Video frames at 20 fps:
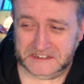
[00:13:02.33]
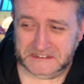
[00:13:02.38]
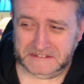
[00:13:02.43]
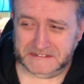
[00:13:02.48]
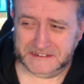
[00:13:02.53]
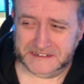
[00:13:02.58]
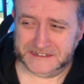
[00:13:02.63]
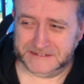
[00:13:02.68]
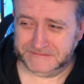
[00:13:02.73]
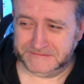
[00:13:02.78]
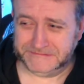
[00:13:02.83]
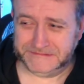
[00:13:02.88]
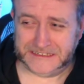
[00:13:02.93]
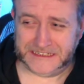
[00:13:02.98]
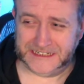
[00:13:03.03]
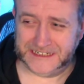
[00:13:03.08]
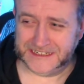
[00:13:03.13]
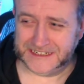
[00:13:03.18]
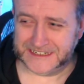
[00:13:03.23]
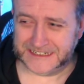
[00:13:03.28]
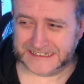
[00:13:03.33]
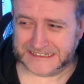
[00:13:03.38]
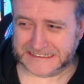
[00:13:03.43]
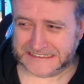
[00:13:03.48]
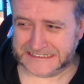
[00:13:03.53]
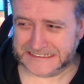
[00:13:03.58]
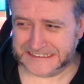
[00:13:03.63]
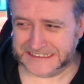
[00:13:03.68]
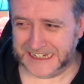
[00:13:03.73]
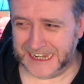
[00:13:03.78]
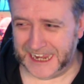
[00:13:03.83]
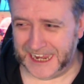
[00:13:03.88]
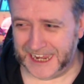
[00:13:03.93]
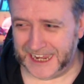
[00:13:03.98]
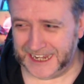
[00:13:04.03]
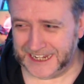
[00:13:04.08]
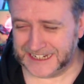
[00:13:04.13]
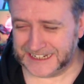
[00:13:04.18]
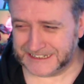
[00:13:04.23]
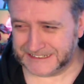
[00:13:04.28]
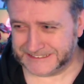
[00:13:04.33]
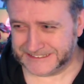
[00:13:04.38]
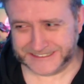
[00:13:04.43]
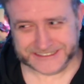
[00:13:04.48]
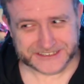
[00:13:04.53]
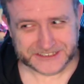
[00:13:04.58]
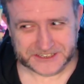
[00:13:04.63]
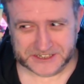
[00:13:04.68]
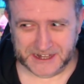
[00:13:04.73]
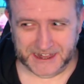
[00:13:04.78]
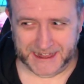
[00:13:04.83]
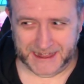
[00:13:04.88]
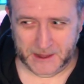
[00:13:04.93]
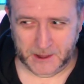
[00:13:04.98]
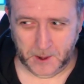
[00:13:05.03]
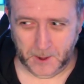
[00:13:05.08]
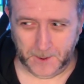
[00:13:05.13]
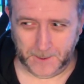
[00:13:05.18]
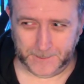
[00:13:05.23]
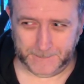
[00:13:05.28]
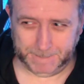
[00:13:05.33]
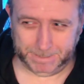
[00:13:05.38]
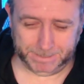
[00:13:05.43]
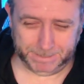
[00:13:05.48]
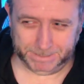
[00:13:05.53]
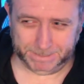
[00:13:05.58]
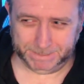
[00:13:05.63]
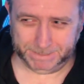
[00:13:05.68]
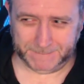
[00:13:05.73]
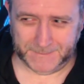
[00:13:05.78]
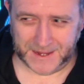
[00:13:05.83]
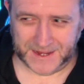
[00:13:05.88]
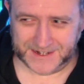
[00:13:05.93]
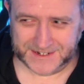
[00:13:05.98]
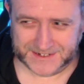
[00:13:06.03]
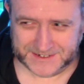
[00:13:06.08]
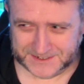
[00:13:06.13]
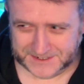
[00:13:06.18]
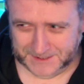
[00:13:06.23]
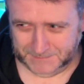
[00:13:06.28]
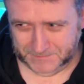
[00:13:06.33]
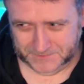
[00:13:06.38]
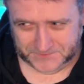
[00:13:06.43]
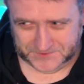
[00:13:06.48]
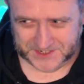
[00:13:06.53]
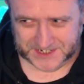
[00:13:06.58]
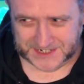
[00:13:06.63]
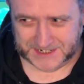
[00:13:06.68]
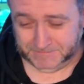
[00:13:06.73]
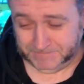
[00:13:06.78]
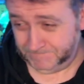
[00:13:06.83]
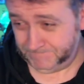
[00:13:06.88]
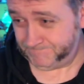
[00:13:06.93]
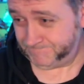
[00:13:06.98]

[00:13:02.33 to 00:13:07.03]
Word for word: Um, yeah, not my cup of tea.